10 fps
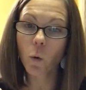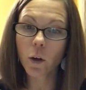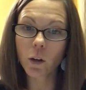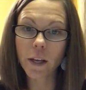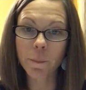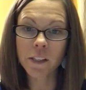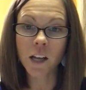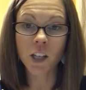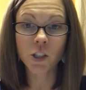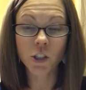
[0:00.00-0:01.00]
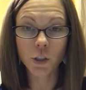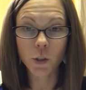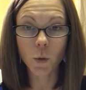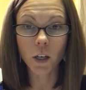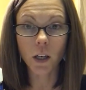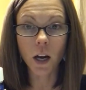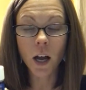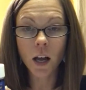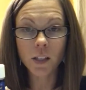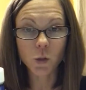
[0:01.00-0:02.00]
oil and massage it to your
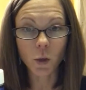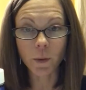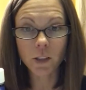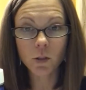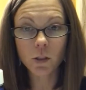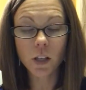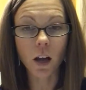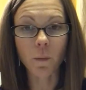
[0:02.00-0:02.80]
sore muscles.